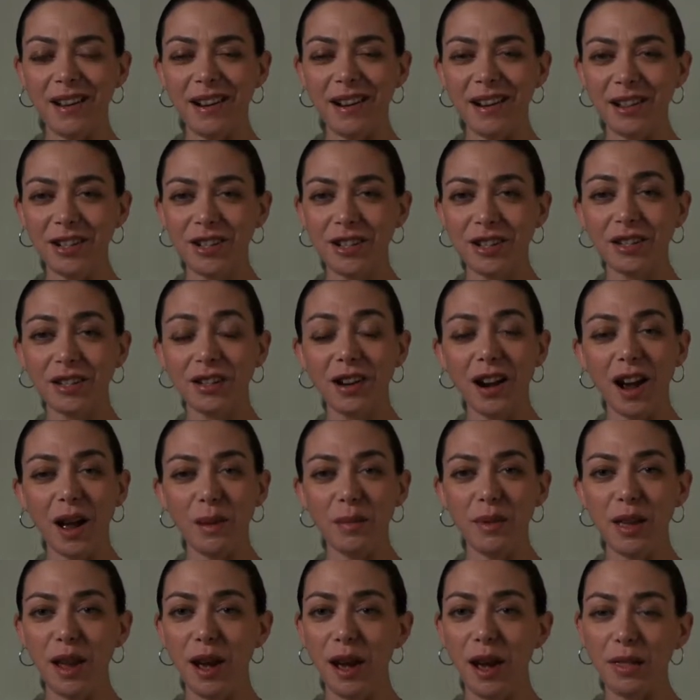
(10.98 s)
Archer.
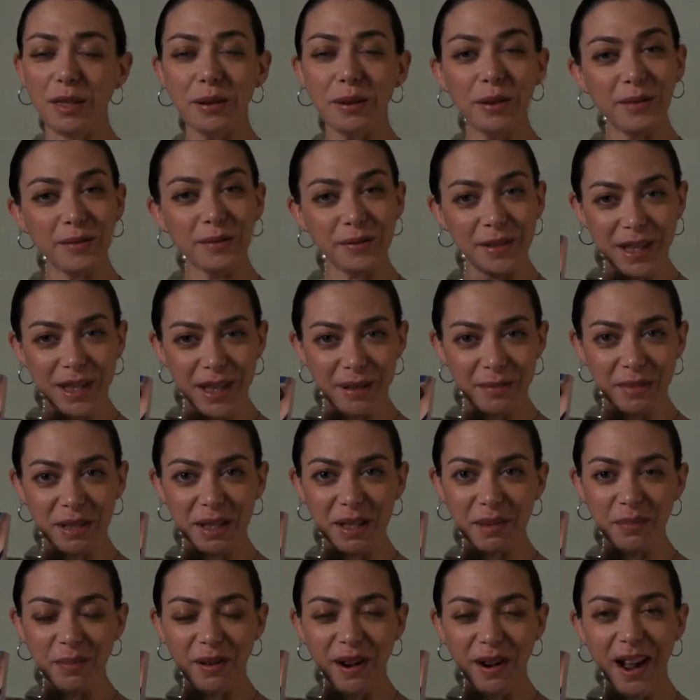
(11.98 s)
I'm the author of
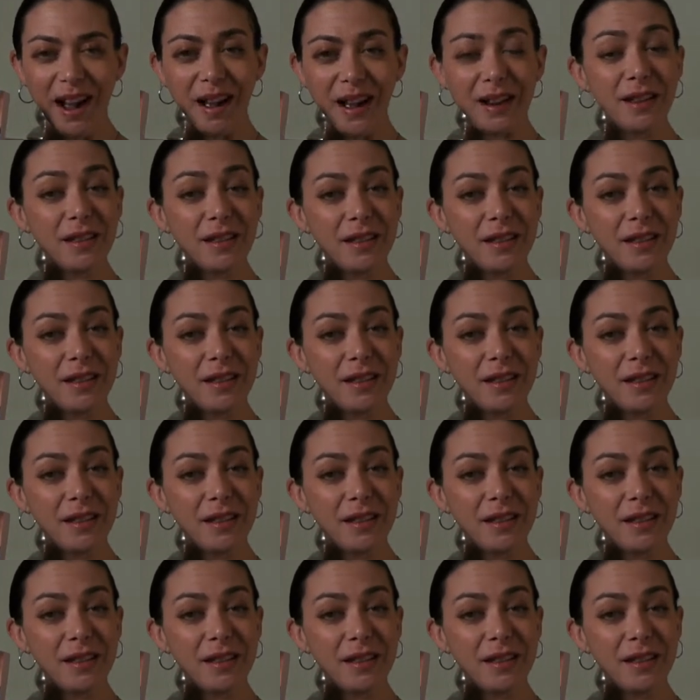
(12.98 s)
Demon's Bride,